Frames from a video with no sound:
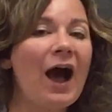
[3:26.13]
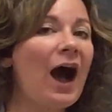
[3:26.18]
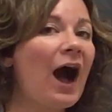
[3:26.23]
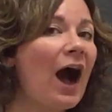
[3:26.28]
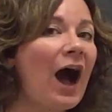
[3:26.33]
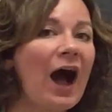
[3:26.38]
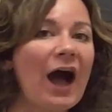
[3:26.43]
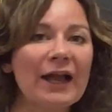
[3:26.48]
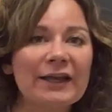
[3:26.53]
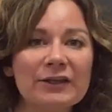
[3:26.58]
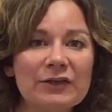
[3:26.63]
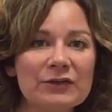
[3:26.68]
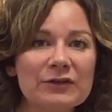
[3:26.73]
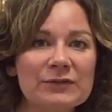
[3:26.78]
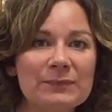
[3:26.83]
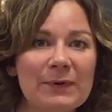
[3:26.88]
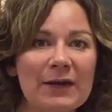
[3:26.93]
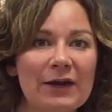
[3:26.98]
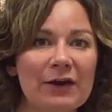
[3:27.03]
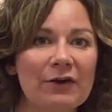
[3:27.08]
I use
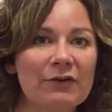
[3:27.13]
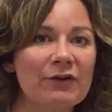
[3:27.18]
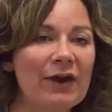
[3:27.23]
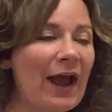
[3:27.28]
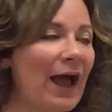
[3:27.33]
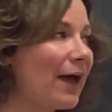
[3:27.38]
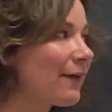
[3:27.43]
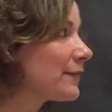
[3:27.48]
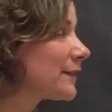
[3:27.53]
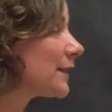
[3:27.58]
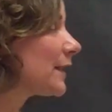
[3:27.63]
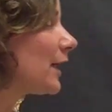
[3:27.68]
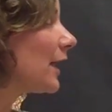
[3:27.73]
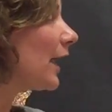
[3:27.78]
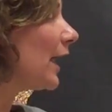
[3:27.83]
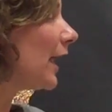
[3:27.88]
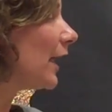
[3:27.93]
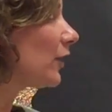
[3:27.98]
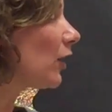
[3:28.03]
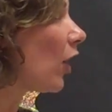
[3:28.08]
paragraphs
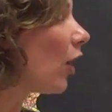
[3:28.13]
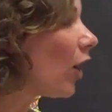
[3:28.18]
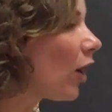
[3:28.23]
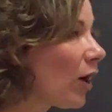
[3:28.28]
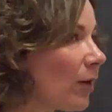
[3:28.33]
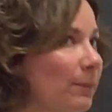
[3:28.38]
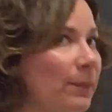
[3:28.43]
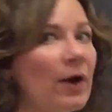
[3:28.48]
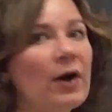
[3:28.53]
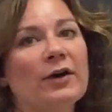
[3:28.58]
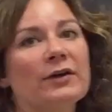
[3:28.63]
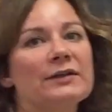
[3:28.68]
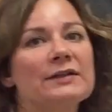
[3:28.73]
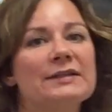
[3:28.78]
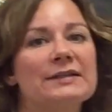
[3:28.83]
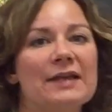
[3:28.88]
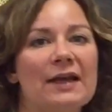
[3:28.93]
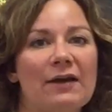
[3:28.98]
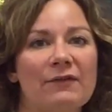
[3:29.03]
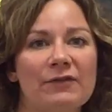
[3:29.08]
in all
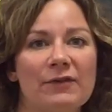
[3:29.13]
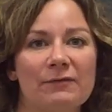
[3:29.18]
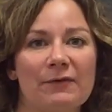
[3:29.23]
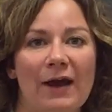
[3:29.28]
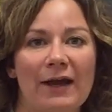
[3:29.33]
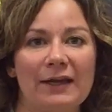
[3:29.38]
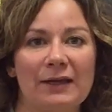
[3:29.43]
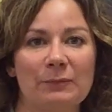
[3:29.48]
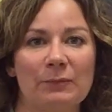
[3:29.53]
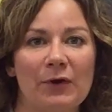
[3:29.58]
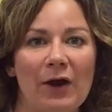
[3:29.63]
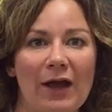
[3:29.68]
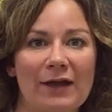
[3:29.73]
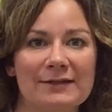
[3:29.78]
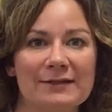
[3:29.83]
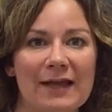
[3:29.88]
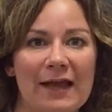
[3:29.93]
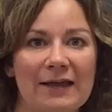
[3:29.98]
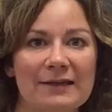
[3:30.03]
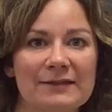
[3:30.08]
parts of the writing
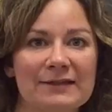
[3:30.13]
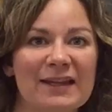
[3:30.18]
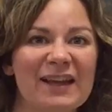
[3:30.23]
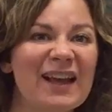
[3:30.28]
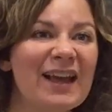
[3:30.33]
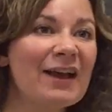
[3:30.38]
process.